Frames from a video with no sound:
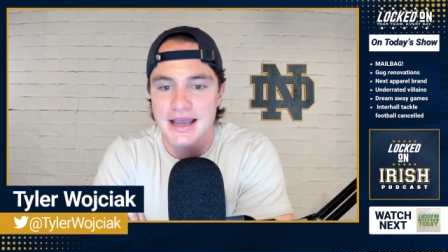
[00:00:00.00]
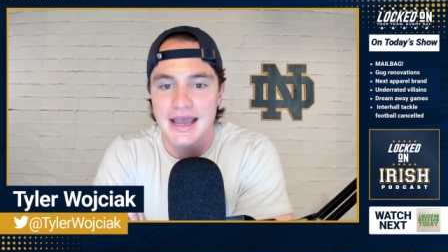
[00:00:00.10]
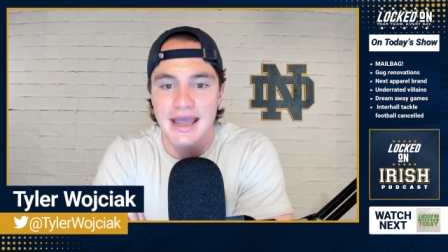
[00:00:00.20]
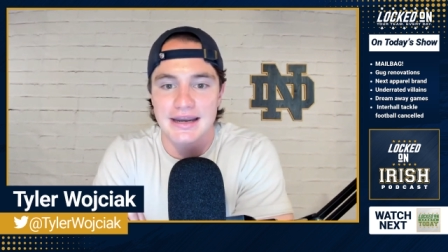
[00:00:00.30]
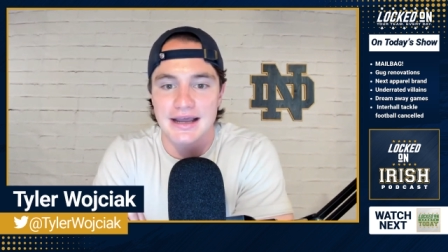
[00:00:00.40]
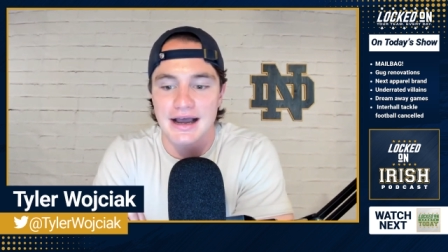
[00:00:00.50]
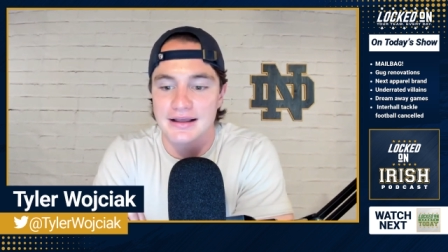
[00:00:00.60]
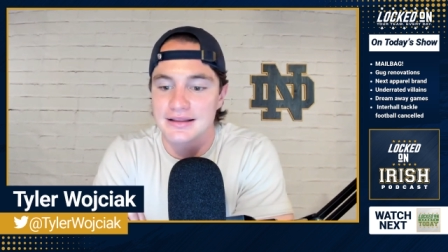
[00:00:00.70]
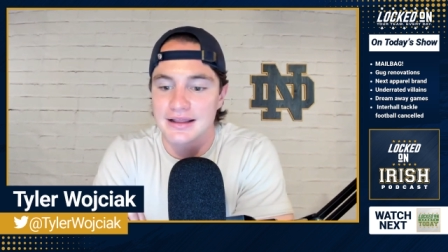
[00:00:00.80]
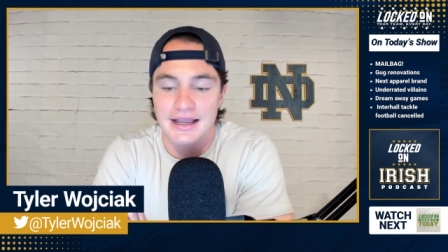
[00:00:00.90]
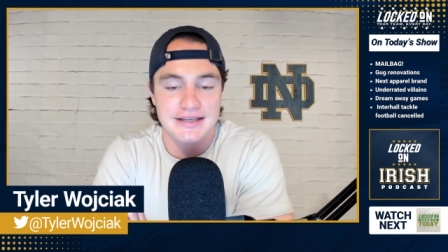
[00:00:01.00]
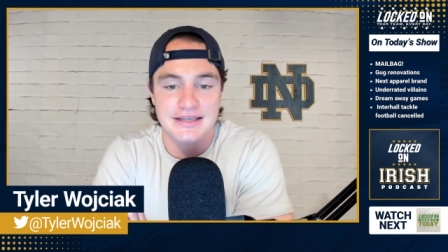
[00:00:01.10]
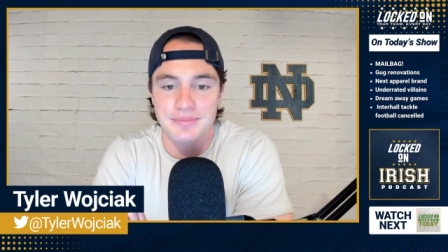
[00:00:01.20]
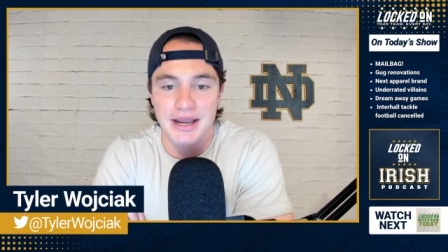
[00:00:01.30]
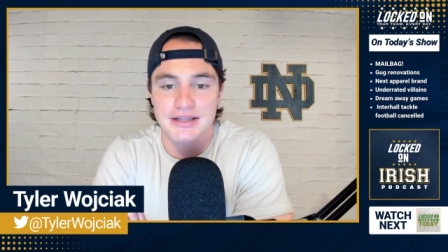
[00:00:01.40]
And uh, like I
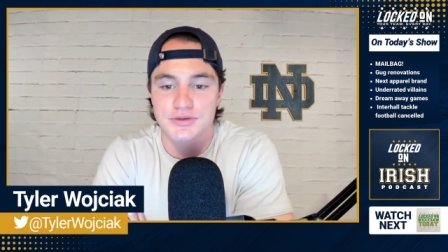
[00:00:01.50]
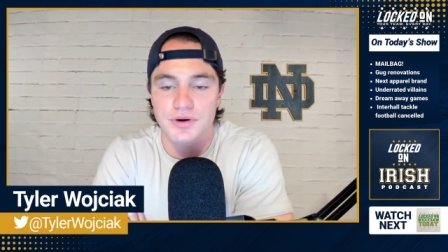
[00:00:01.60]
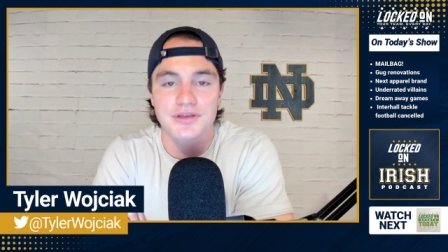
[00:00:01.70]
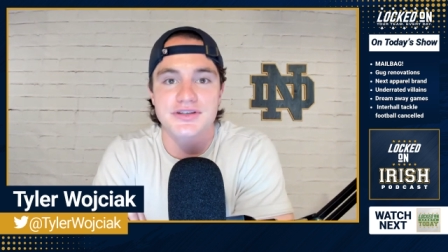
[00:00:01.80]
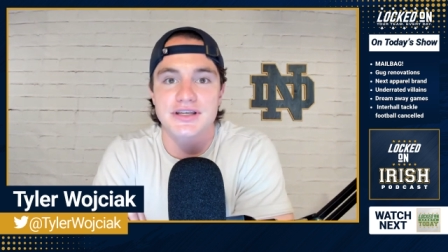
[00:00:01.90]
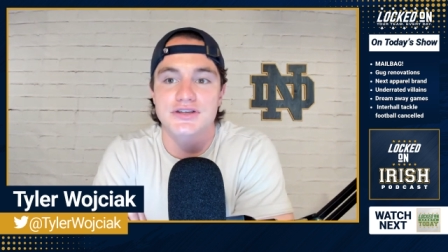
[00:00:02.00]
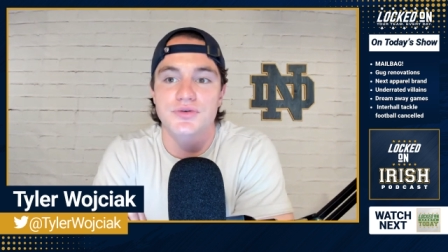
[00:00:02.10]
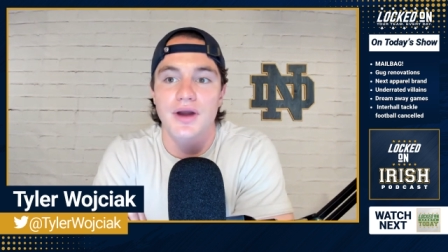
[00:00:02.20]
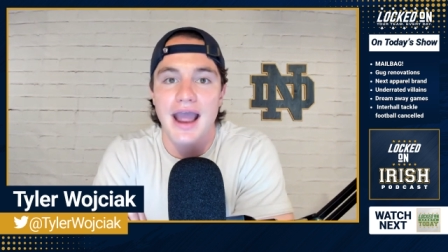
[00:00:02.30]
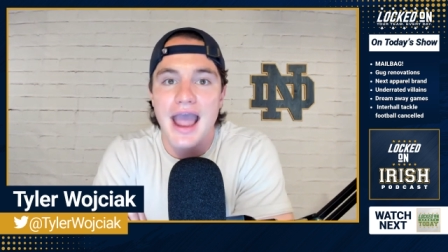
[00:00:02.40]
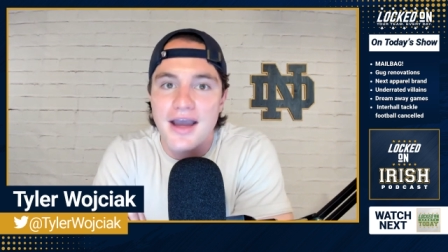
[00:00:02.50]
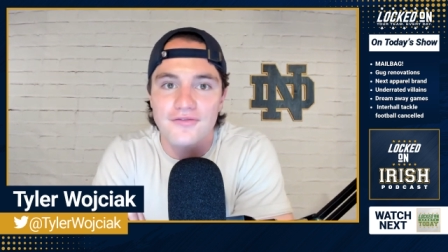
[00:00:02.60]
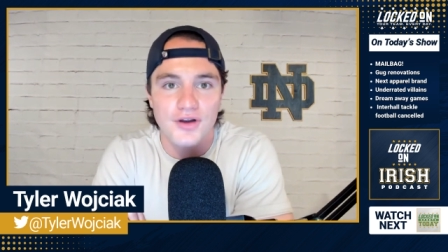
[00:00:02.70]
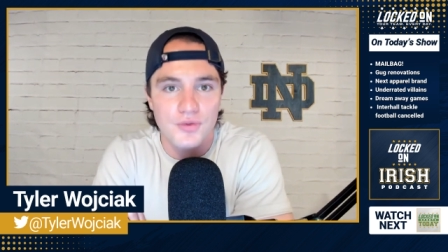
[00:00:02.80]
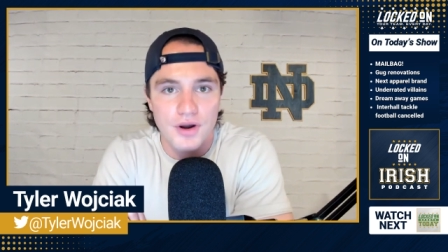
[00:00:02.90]
said, man, it's one of those things where
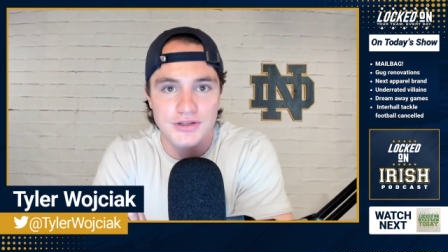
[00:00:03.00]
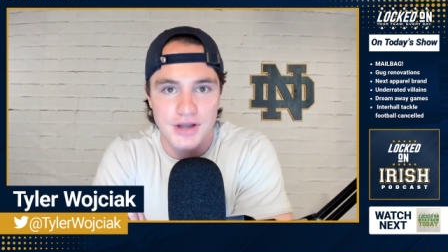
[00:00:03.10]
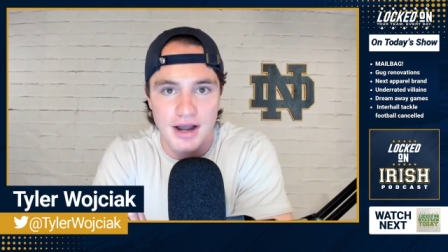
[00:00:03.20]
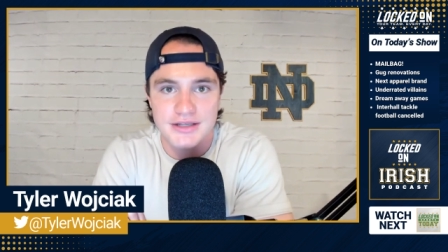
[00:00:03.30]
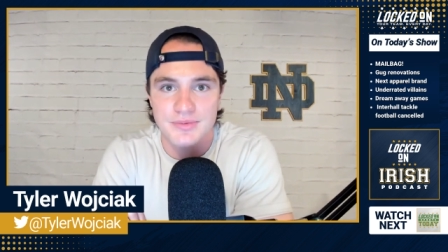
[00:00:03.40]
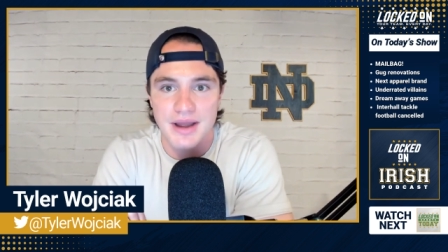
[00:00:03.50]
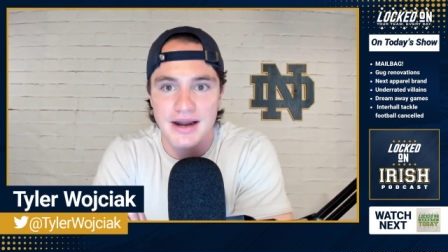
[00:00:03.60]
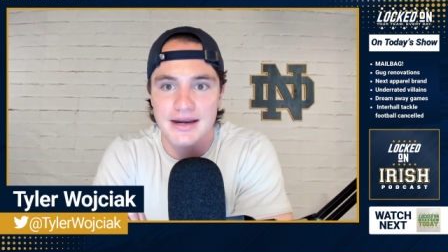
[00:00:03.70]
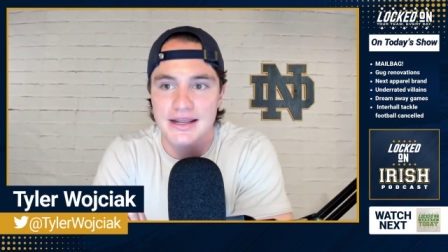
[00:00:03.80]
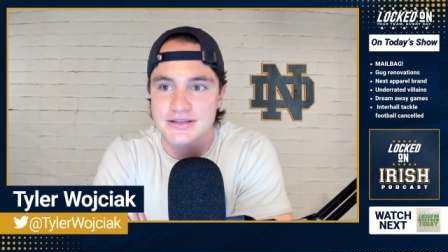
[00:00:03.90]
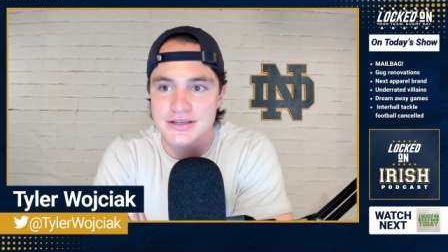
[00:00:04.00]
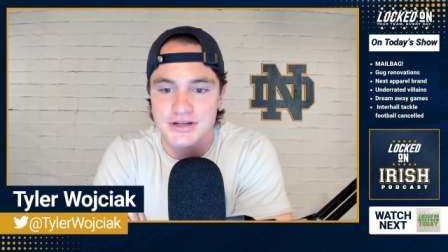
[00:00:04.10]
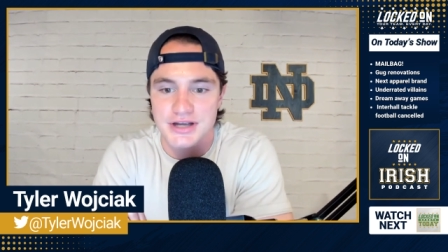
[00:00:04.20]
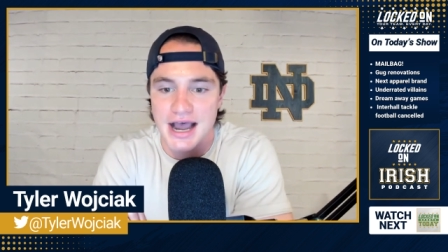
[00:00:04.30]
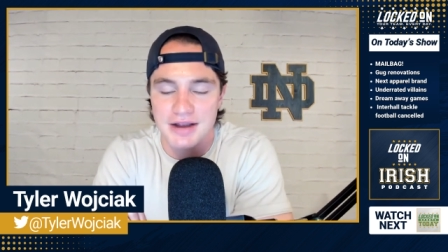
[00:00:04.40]
everyone talks about it in
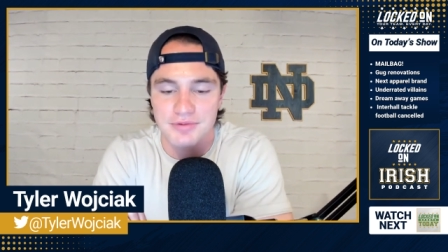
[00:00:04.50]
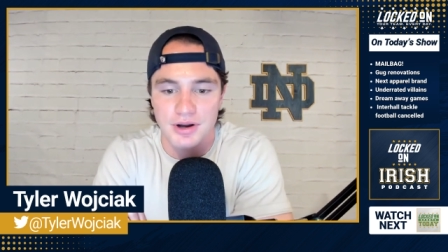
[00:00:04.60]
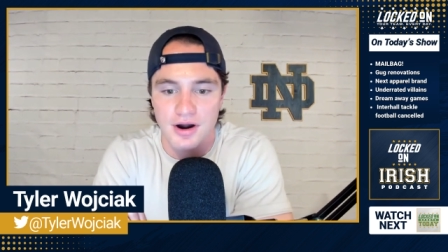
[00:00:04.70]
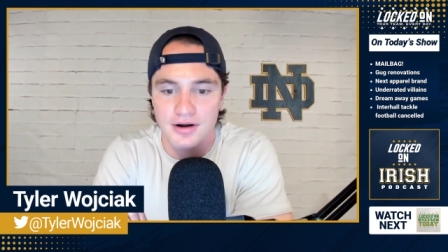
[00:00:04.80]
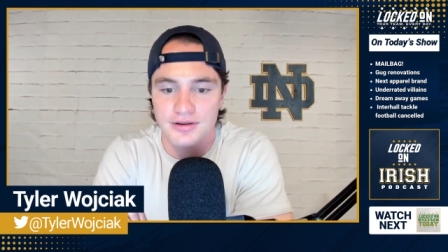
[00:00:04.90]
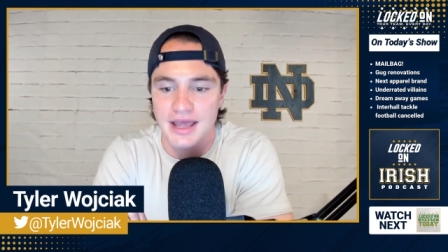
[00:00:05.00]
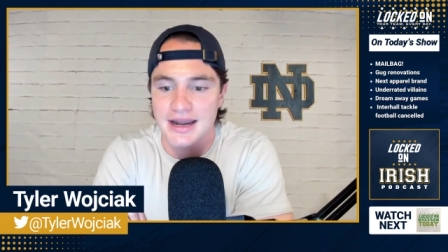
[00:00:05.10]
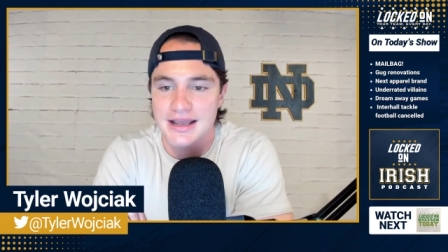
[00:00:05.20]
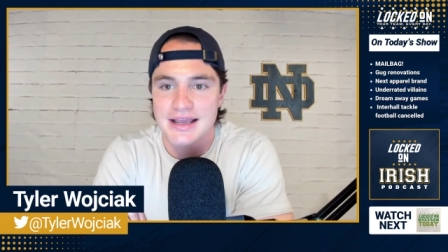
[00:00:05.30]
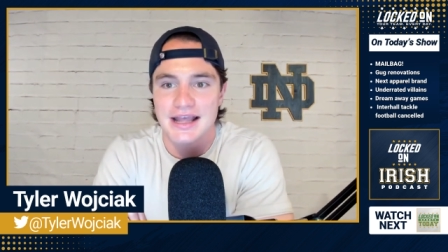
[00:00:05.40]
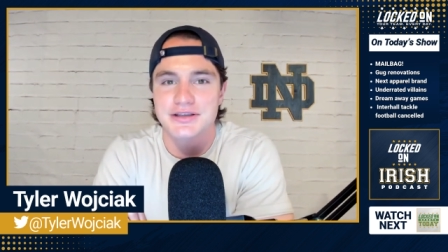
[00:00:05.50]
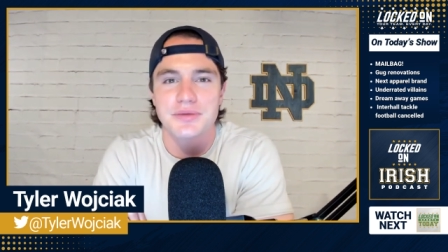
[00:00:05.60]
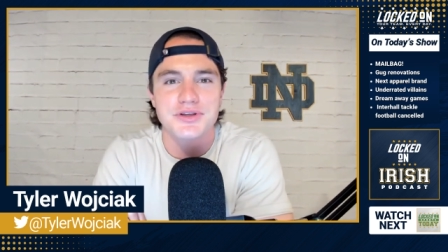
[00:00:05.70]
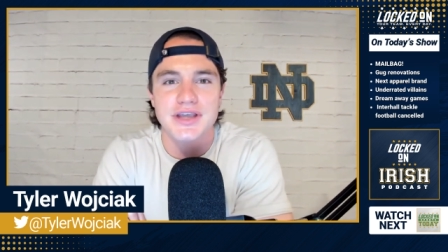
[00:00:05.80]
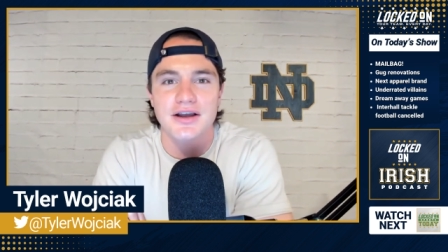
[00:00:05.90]
such a high regard that it's
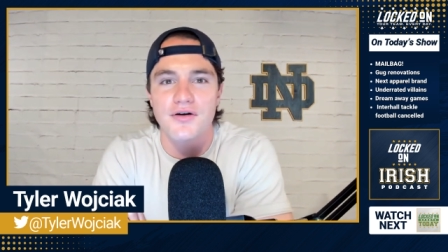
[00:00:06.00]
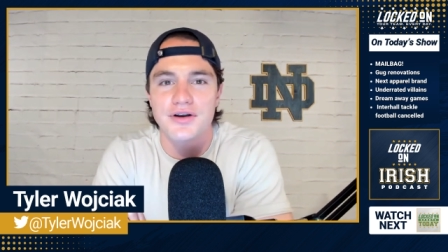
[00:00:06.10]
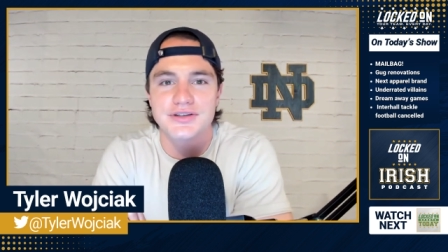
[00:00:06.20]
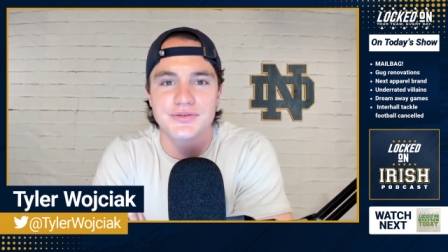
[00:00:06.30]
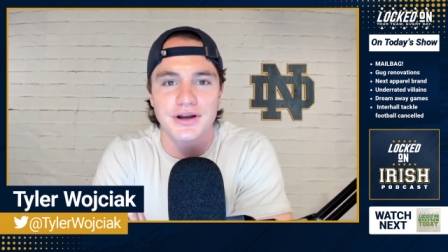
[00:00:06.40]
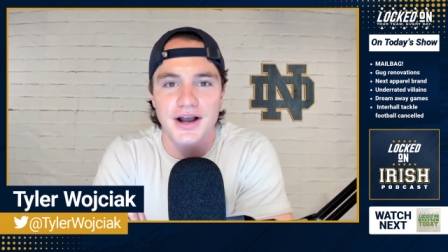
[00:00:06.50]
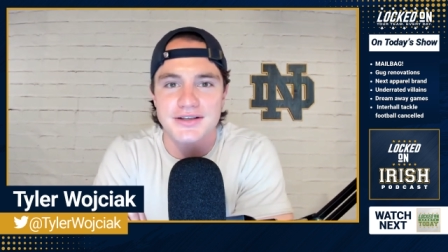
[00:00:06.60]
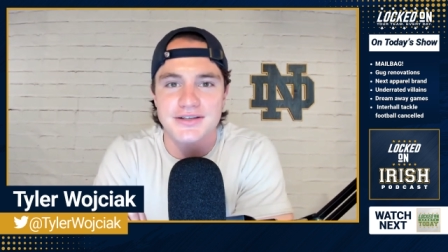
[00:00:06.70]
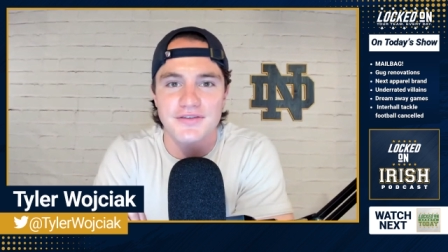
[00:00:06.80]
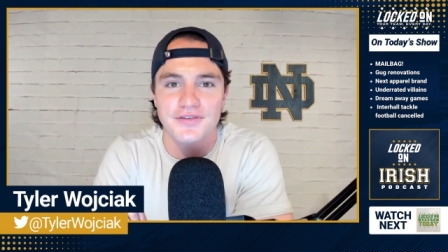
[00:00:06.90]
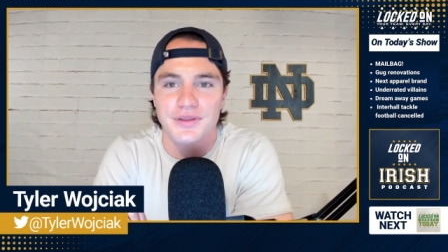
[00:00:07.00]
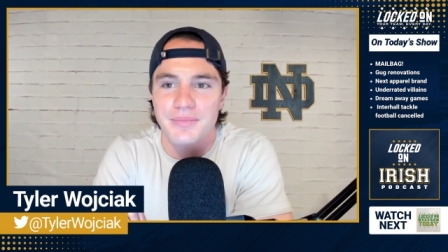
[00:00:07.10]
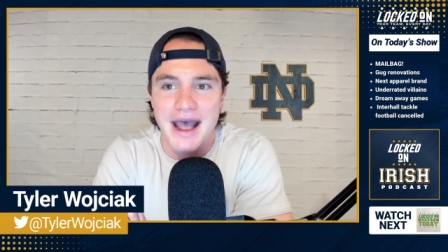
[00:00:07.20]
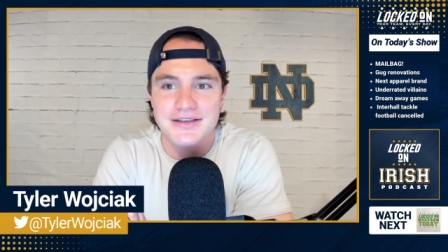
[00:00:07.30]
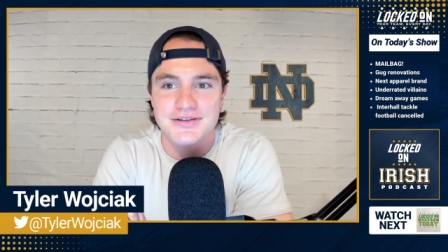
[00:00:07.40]
almost like going to Augusta for the
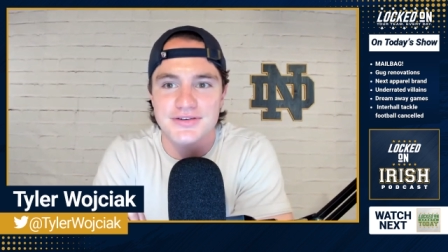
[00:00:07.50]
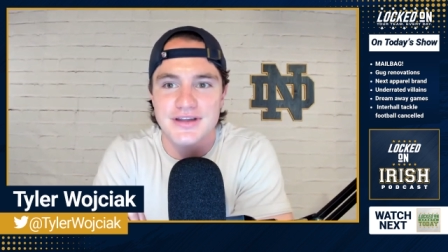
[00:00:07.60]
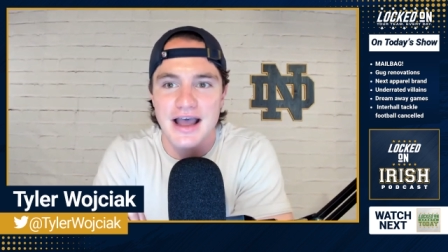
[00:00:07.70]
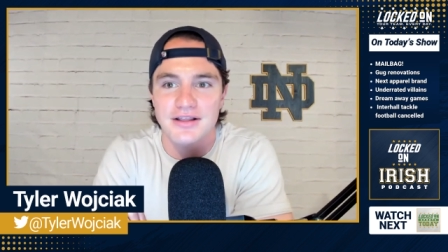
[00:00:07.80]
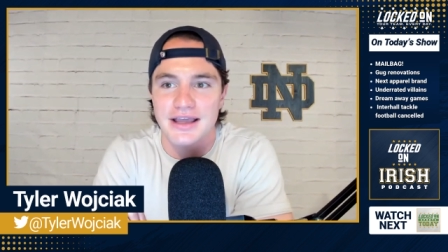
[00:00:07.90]
Masters now.